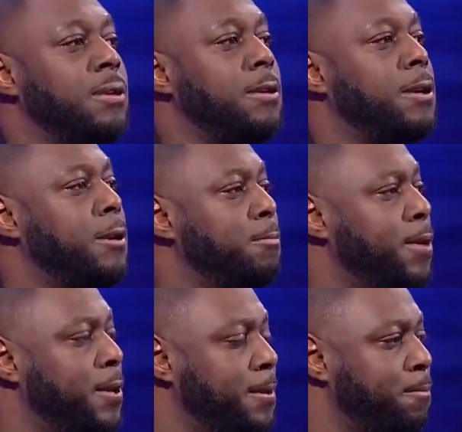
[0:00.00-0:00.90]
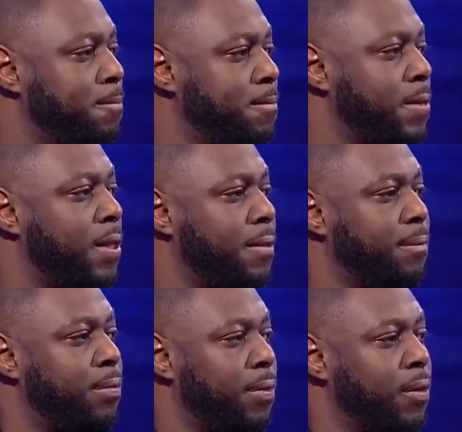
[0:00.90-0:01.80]
They
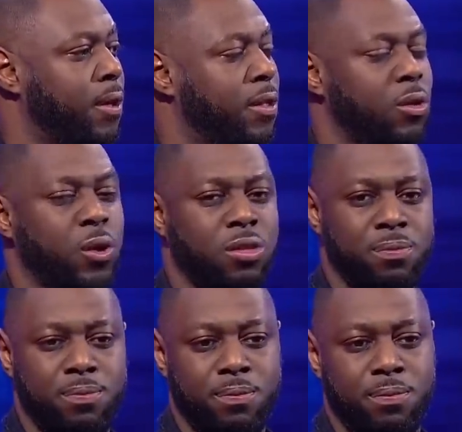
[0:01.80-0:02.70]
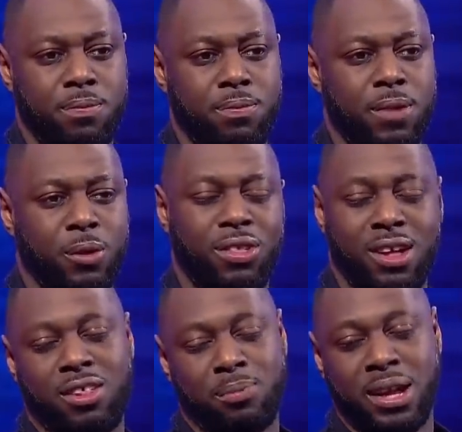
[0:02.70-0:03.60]
always
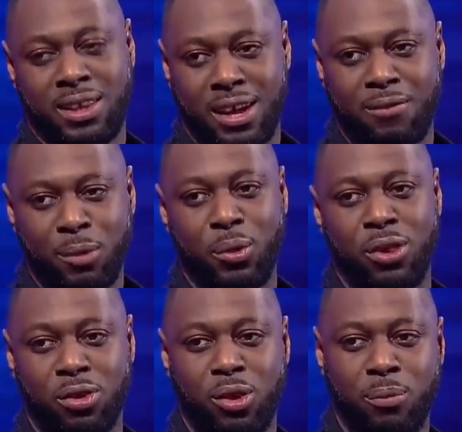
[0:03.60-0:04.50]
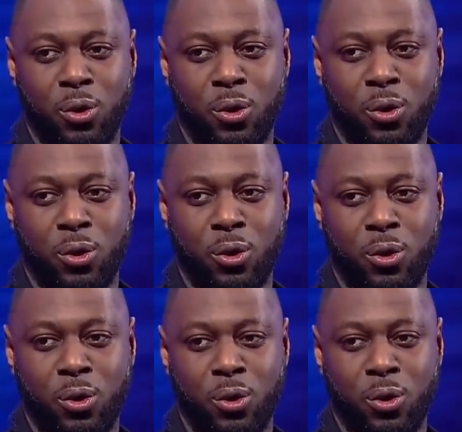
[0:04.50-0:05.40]
say it's better to have the points on the board.
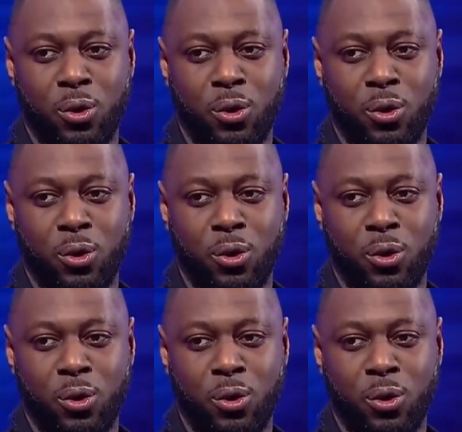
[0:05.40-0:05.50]
They